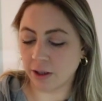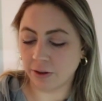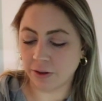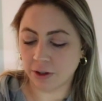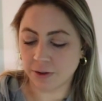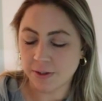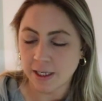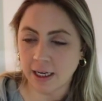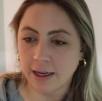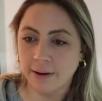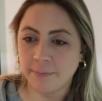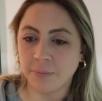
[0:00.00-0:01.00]
on
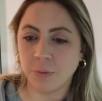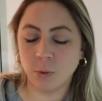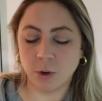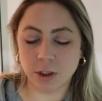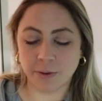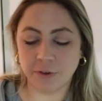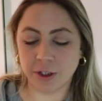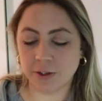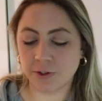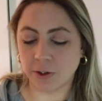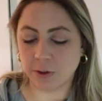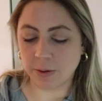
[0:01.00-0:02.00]
Thursday which I'm very
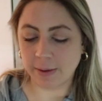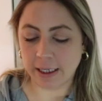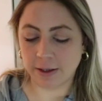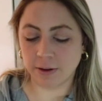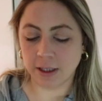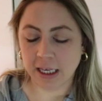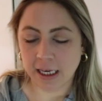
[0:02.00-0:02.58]
stoked about.